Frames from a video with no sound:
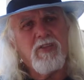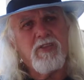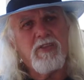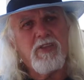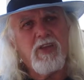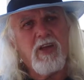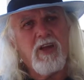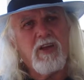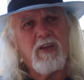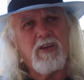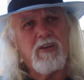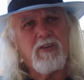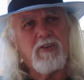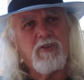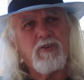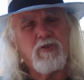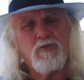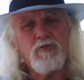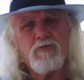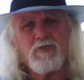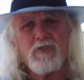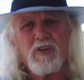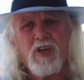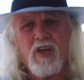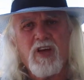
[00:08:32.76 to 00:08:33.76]
they
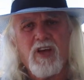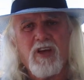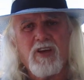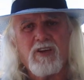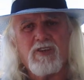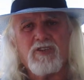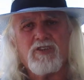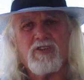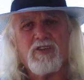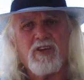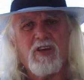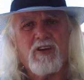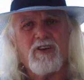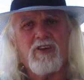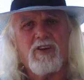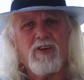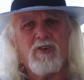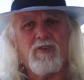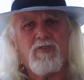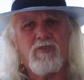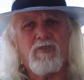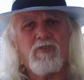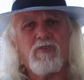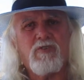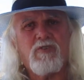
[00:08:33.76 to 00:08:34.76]
use cash. They
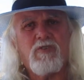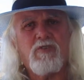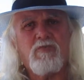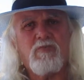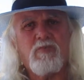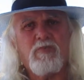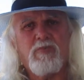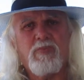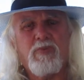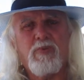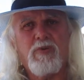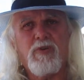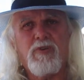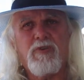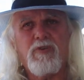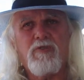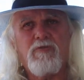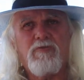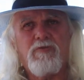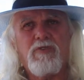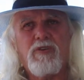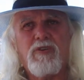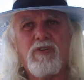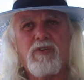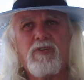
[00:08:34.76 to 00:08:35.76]
don't
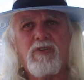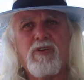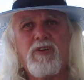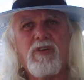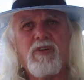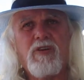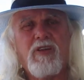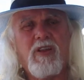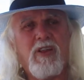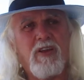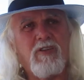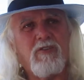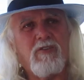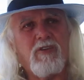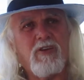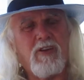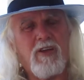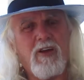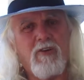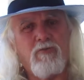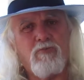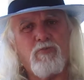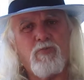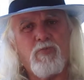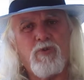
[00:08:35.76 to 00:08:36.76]
believe in letting the
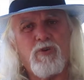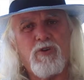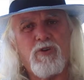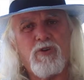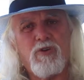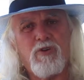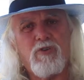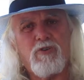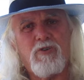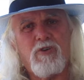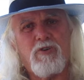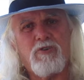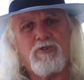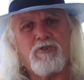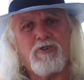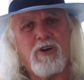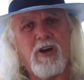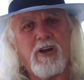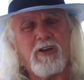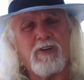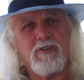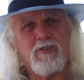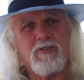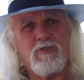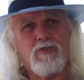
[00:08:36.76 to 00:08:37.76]
government
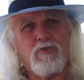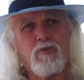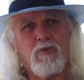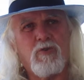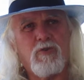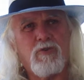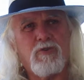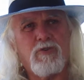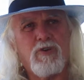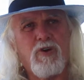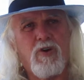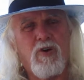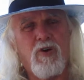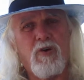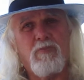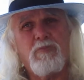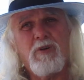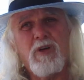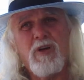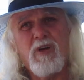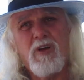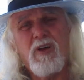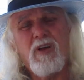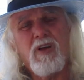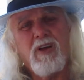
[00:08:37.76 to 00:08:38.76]
track us all the time.
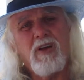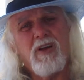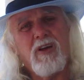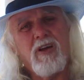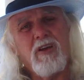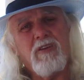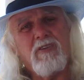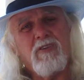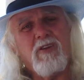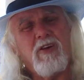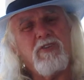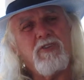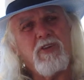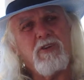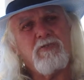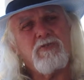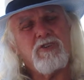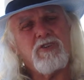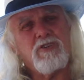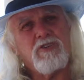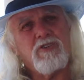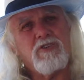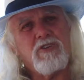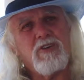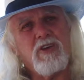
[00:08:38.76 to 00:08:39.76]
And like they'll
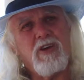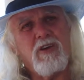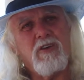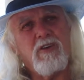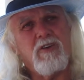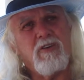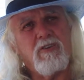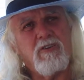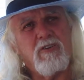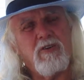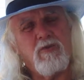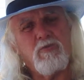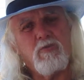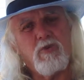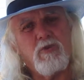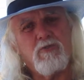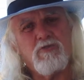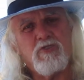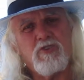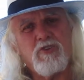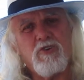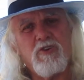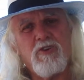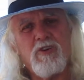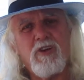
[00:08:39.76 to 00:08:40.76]
just, you would have
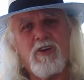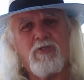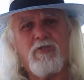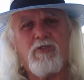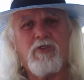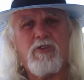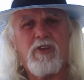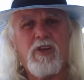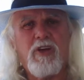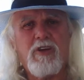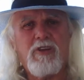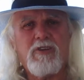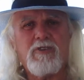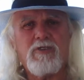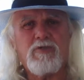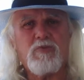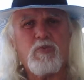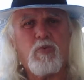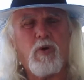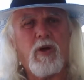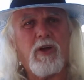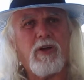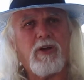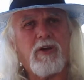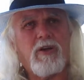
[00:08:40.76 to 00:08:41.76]
seen at the latest
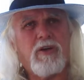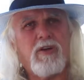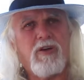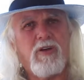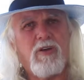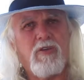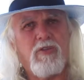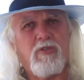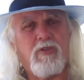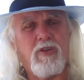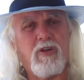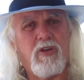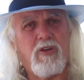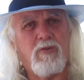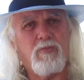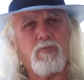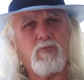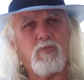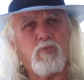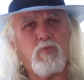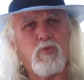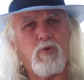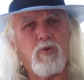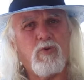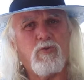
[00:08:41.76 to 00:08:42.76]
WEC, the
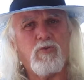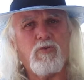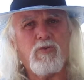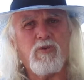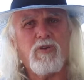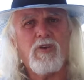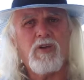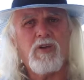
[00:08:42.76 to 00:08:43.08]
World